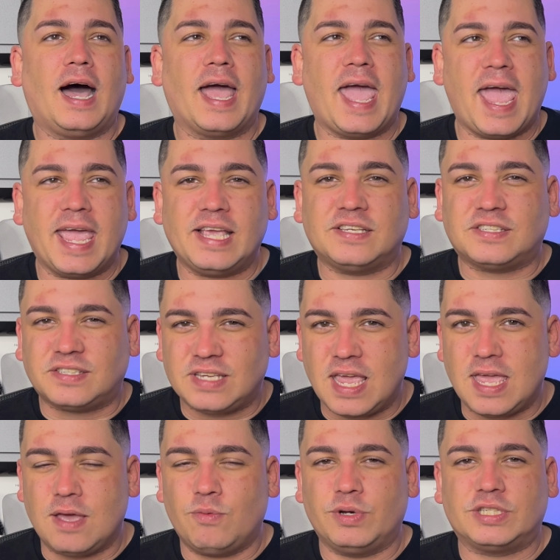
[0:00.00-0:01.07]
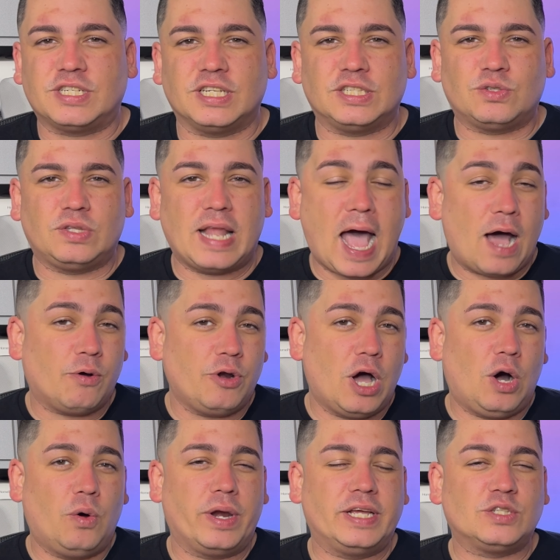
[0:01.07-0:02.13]
AC, which is now
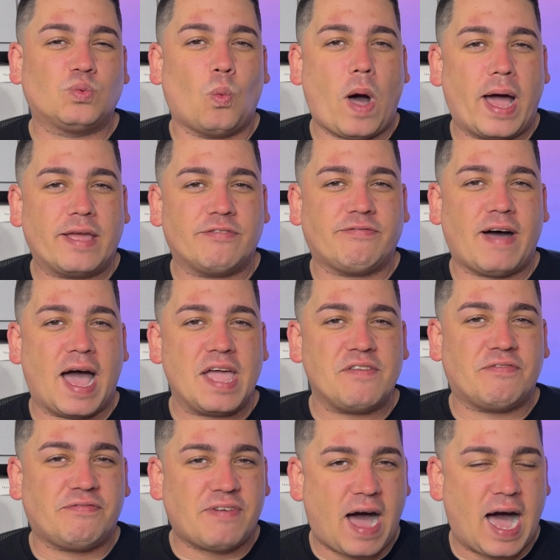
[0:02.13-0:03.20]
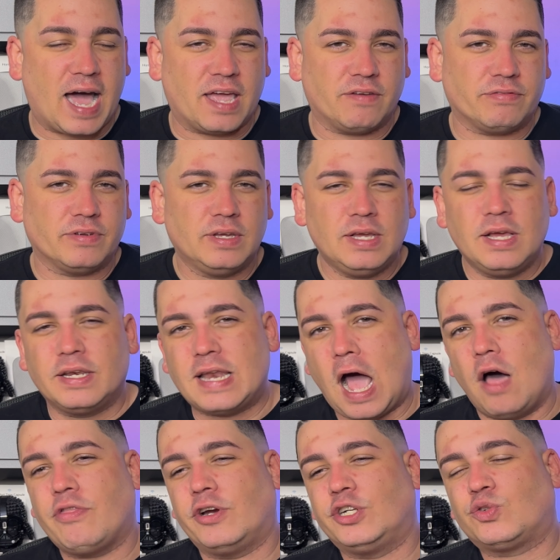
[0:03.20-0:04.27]
known as Wi-Fi 5.
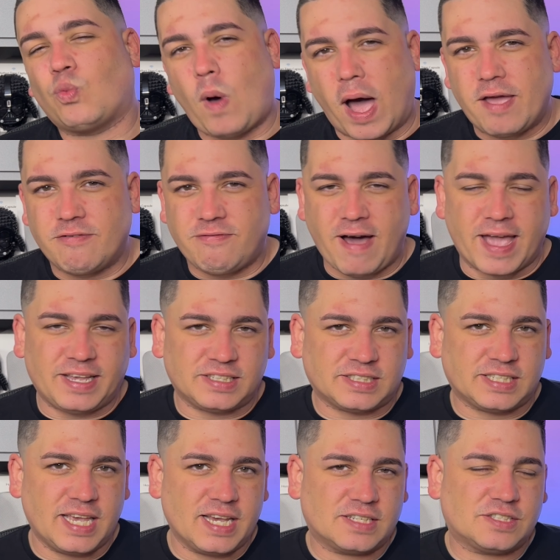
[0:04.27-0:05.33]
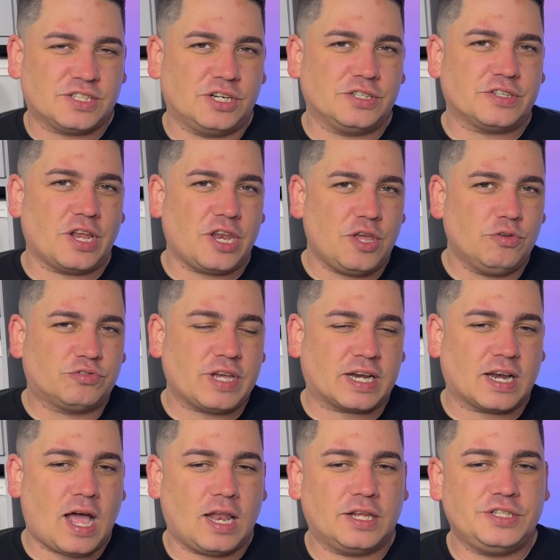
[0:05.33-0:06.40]
Now there's Wi-Fi 6. There's a new
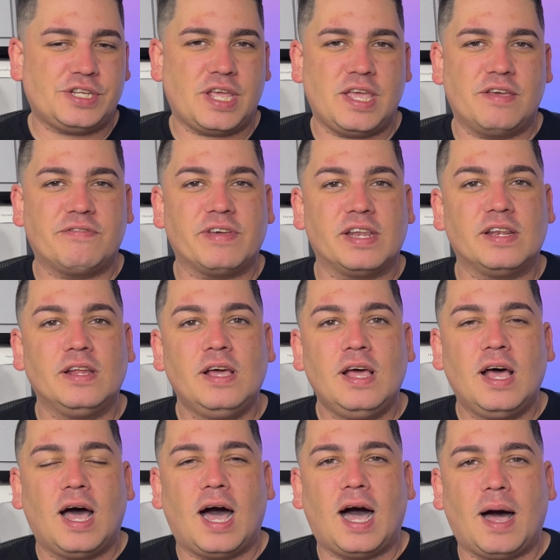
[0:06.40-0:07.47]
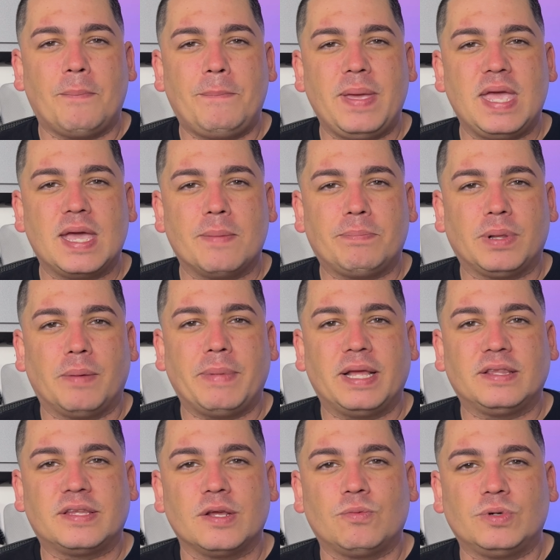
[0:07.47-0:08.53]
technology even being
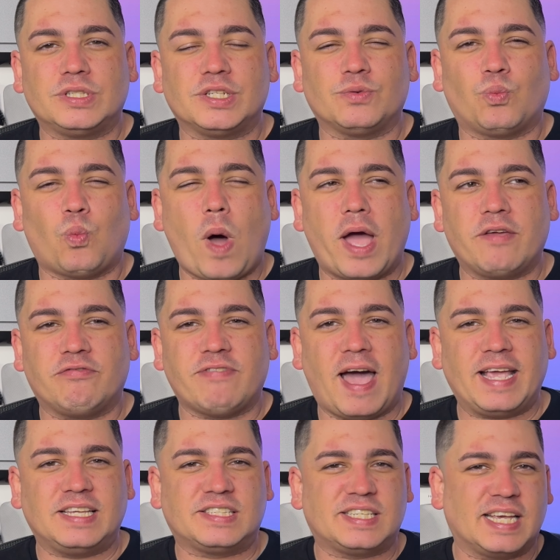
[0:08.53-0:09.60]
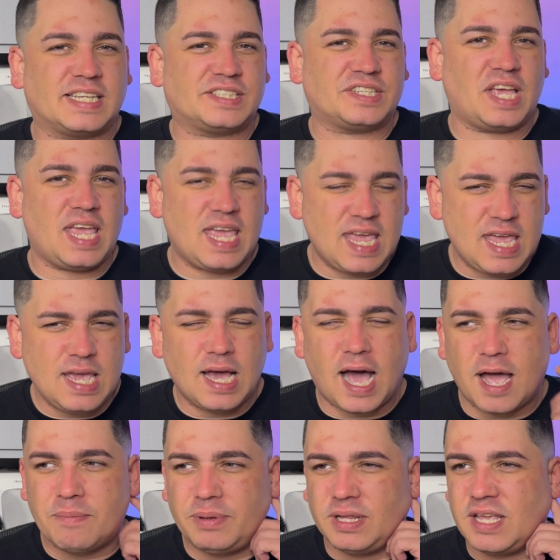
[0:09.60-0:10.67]
implemented, which is Wi-Fi 6E,
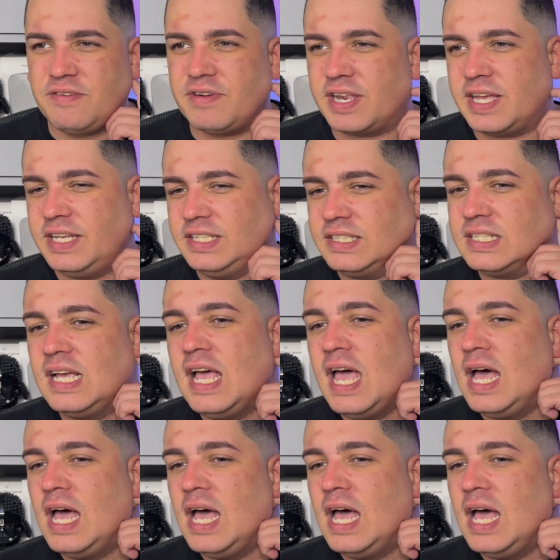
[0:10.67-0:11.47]
I believe it is.